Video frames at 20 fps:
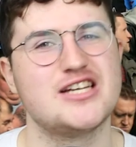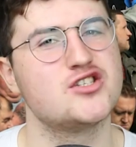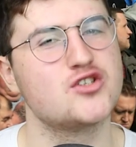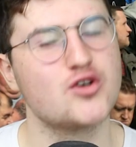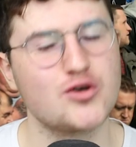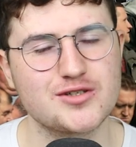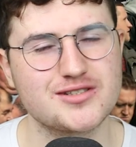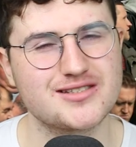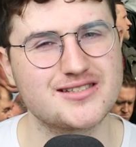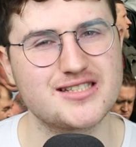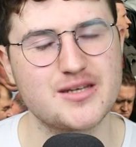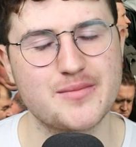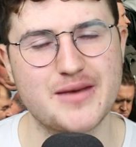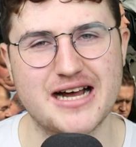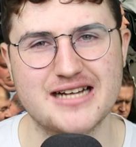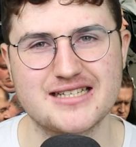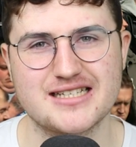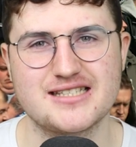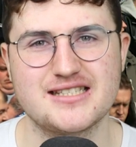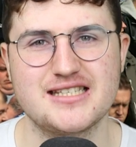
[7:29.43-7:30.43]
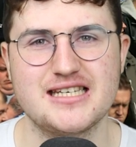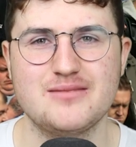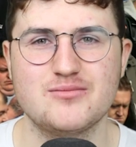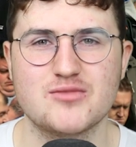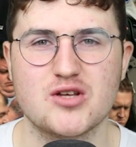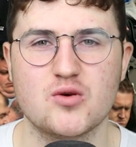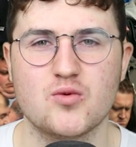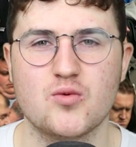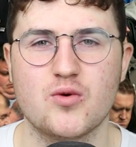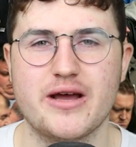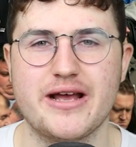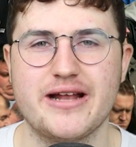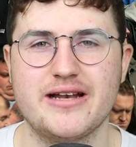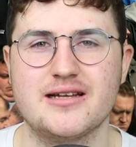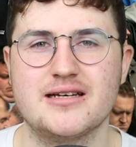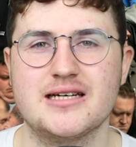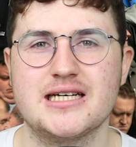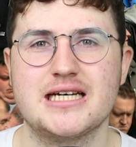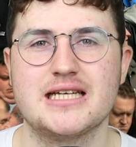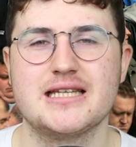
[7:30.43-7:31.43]
don't demand a team that
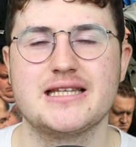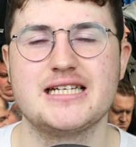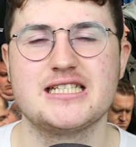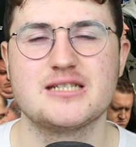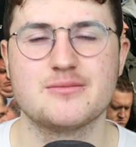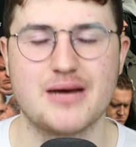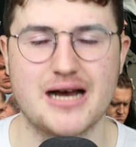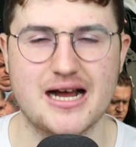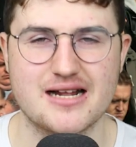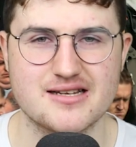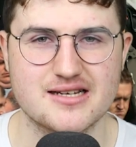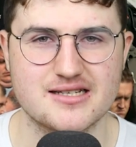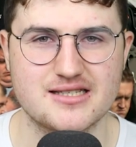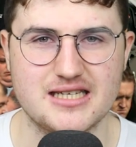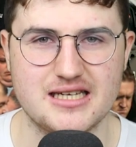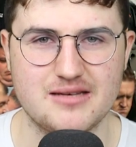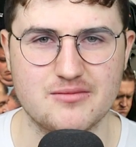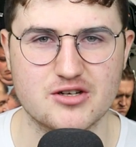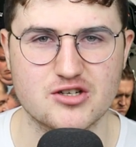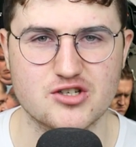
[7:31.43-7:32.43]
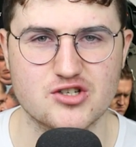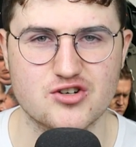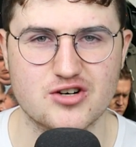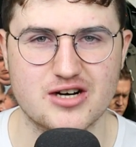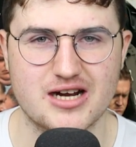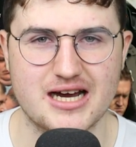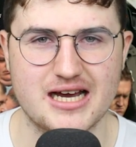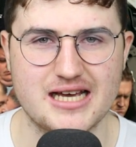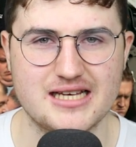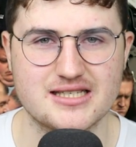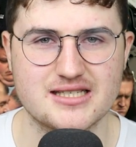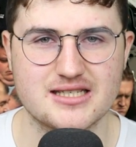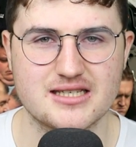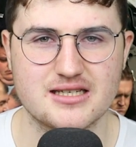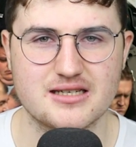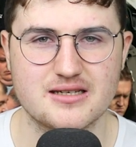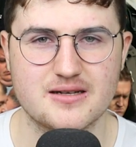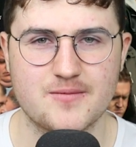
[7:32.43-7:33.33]
win, they demand a team that tries.